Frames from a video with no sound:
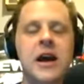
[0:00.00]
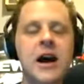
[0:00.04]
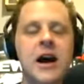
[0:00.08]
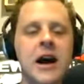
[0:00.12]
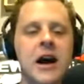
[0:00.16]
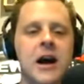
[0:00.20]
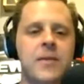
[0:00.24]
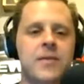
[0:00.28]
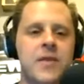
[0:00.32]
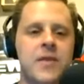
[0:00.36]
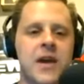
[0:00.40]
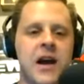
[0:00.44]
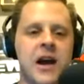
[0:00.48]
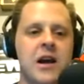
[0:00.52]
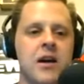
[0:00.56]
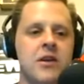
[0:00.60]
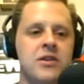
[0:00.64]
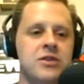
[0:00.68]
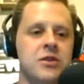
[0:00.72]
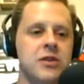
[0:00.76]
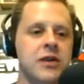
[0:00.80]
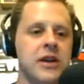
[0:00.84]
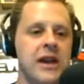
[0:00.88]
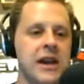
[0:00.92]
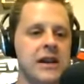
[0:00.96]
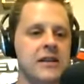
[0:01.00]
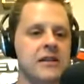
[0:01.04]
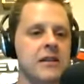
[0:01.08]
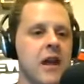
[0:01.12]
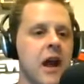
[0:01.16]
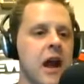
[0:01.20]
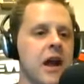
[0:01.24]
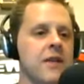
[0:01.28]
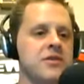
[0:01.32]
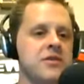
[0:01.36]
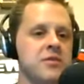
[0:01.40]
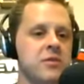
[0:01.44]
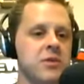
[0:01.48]
Um, I also can't
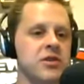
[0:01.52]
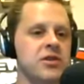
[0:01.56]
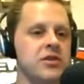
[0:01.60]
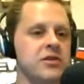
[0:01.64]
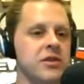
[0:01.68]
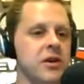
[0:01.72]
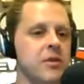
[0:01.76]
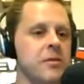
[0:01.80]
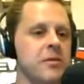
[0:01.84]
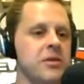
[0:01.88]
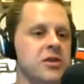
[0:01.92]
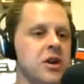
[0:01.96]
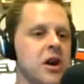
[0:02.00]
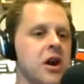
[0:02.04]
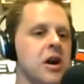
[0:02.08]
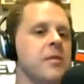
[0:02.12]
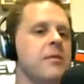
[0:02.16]
live switch. You'll hear me talk